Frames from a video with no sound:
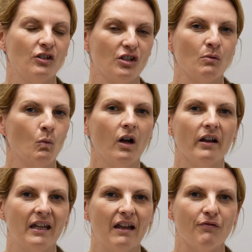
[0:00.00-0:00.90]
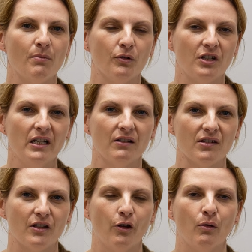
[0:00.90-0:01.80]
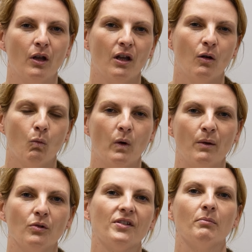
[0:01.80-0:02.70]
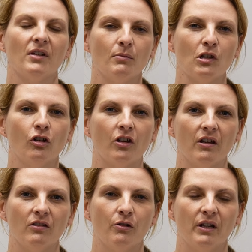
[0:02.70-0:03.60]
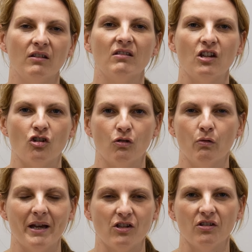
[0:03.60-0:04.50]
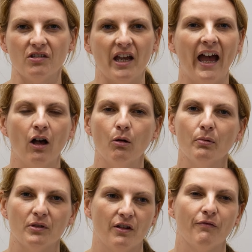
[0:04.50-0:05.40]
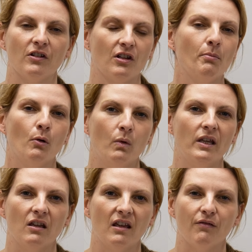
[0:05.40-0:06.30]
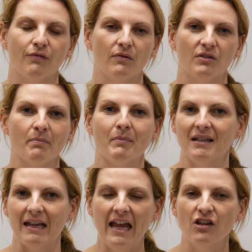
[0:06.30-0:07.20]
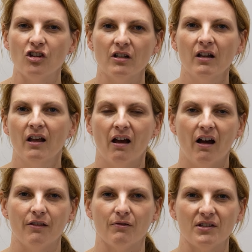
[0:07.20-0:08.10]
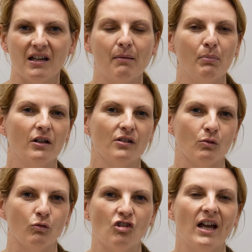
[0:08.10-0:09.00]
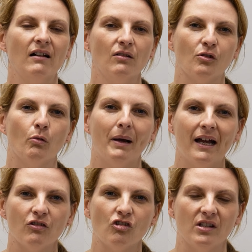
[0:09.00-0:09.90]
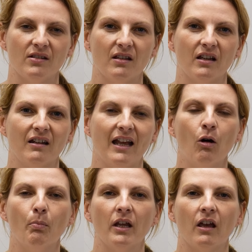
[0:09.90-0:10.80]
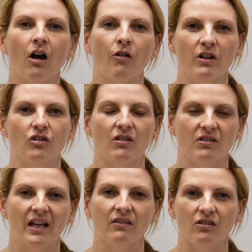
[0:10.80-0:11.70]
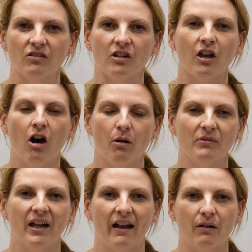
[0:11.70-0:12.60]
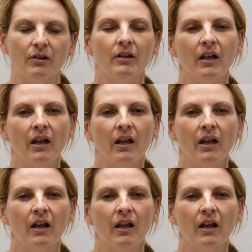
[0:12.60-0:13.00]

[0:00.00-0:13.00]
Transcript: doesn't work in everybody, and so we will sometimes look at doing additional measures to help. So for example, we could give some medication, either as tablets or gels or patches that can help encourage the tendon to calm down.